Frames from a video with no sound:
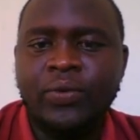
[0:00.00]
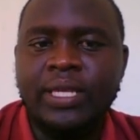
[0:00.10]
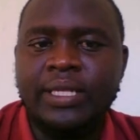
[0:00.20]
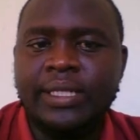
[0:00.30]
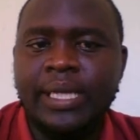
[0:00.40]
with
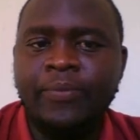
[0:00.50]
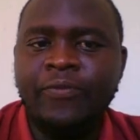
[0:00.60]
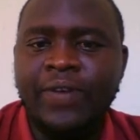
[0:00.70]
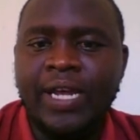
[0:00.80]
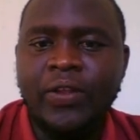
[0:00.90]
the
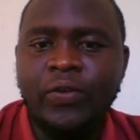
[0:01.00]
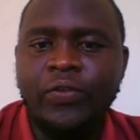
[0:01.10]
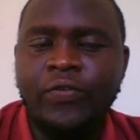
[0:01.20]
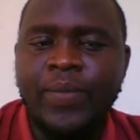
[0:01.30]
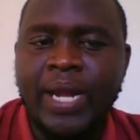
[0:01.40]
same value
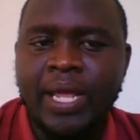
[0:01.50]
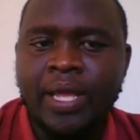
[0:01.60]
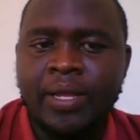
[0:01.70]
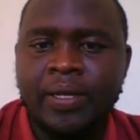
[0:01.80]
of money.